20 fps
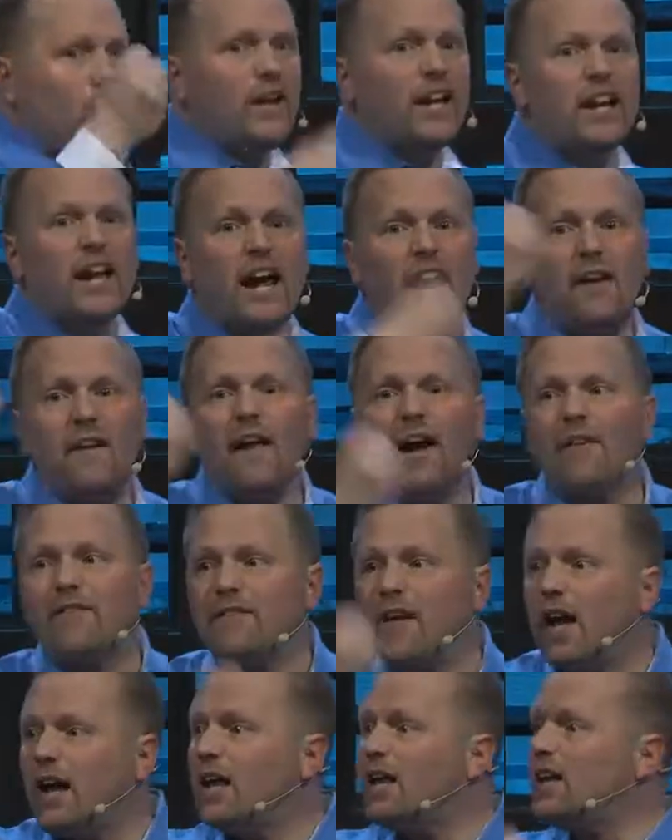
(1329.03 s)
to connect
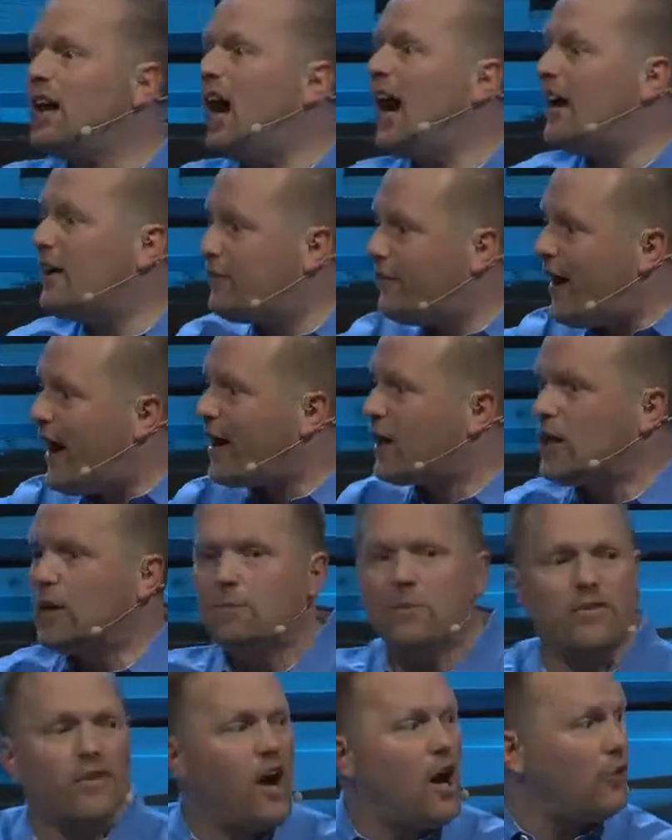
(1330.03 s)
that God vacuum
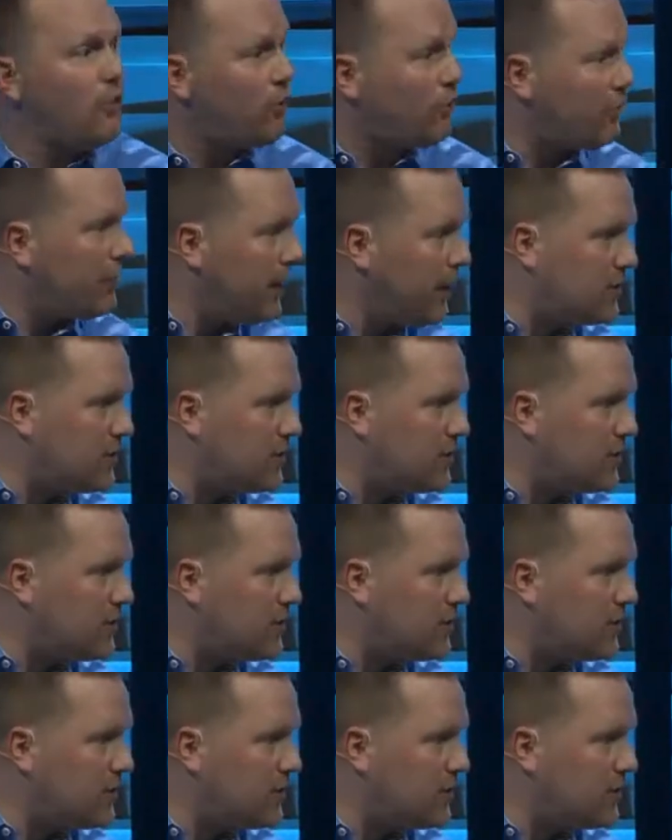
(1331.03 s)
with other things